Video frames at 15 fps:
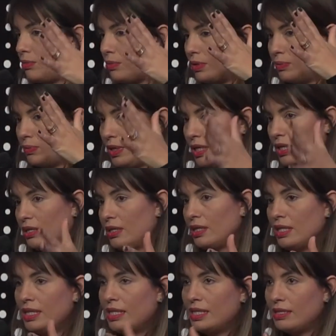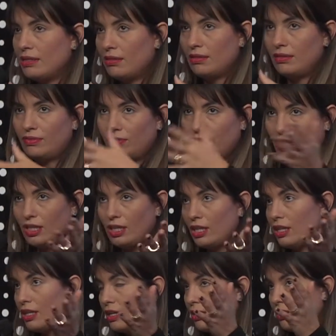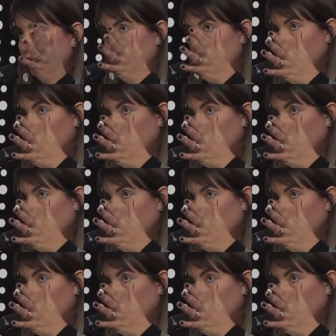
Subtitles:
when we are turning an